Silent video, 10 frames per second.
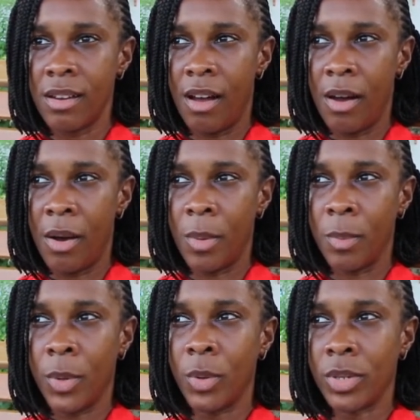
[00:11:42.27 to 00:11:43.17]

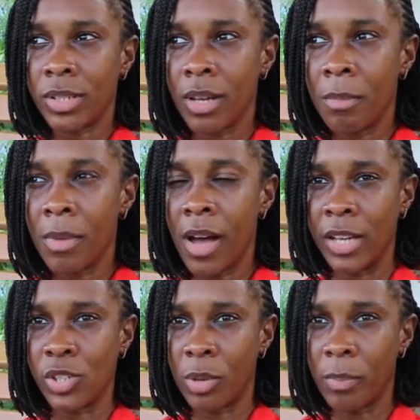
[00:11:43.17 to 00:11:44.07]
um, there were some
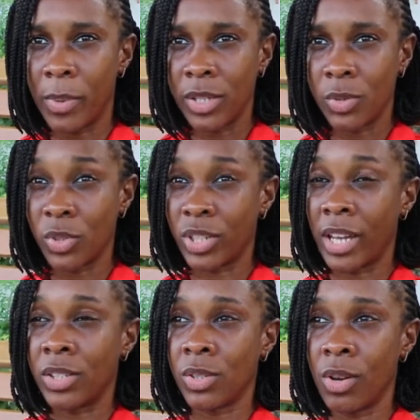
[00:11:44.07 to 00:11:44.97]
high jumpers which
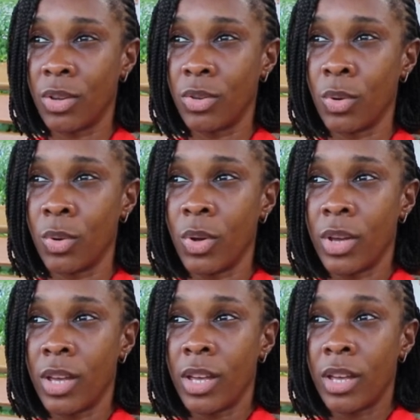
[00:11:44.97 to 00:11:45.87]
I saw you know
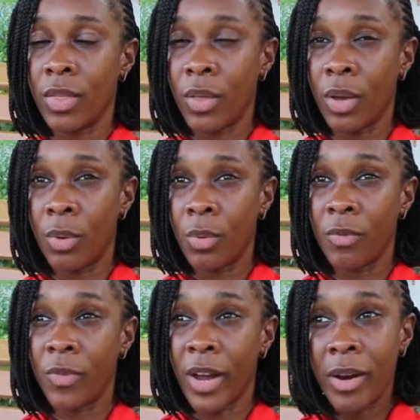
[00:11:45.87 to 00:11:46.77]
they were
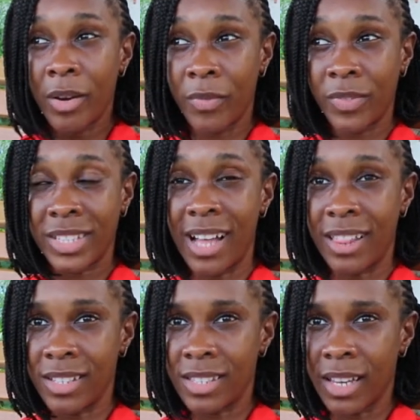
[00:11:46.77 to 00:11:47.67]
very
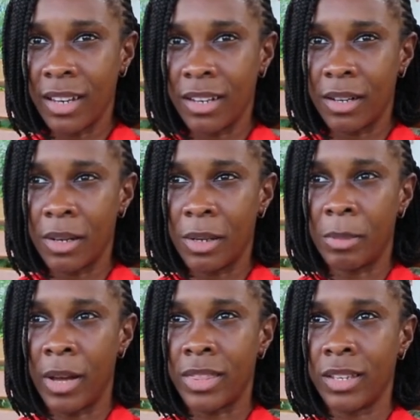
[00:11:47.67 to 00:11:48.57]
talented
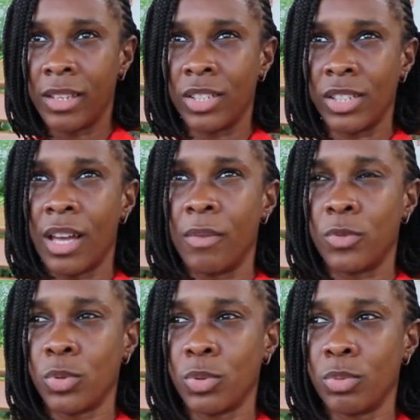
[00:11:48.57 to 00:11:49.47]
um, I think they just
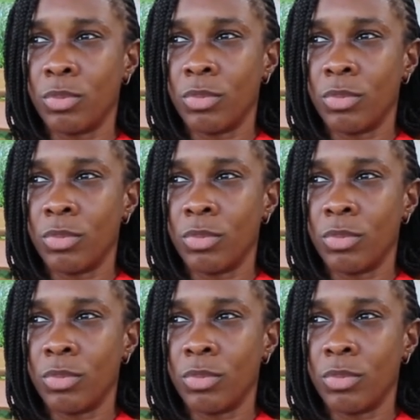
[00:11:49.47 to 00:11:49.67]
have to